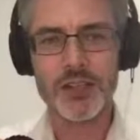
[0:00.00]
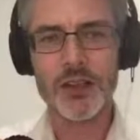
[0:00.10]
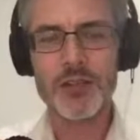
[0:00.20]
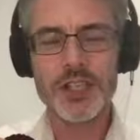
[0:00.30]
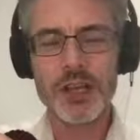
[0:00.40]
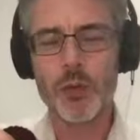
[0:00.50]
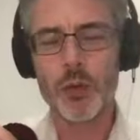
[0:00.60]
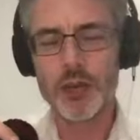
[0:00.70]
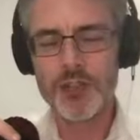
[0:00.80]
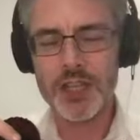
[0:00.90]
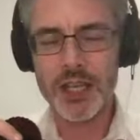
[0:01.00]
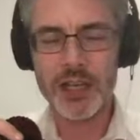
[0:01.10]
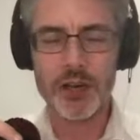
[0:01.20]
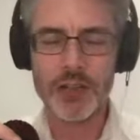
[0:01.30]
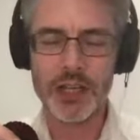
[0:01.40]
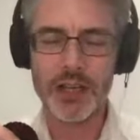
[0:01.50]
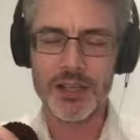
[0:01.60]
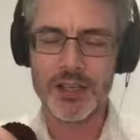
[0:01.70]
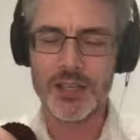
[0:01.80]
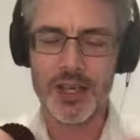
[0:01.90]
Obviously, what we've seen over the
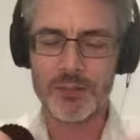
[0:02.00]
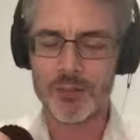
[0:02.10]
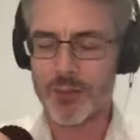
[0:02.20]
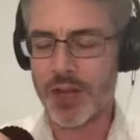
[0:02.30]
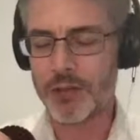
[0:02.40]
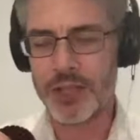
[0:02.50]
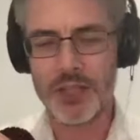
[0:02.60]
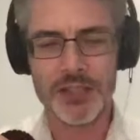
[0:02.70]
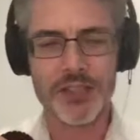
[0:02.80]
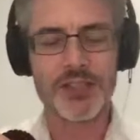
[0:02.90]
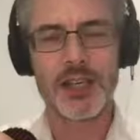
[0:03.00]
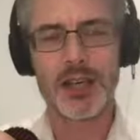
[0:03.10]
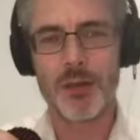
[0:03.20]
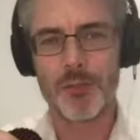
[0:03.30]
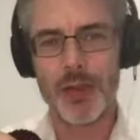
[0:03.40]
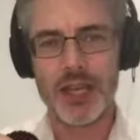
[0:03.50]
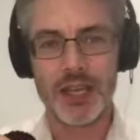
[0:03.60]
last many